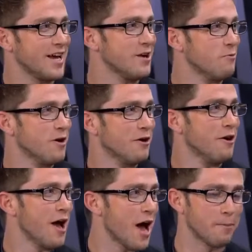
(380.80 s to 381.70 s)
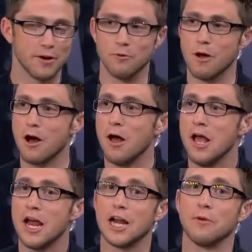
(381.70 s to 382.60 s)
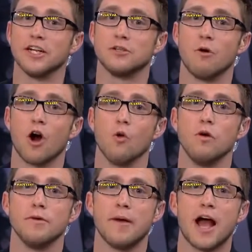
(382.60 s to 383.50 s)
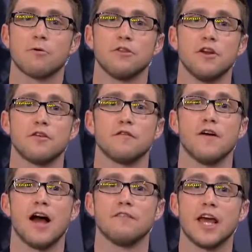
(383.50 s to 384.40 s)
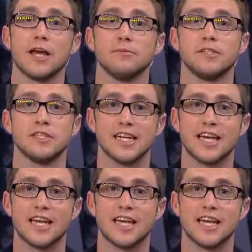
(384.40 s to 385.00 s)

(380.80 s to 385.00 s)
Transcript: it will happen. Well, anyway, tomorrow we'll be back with another 5 games to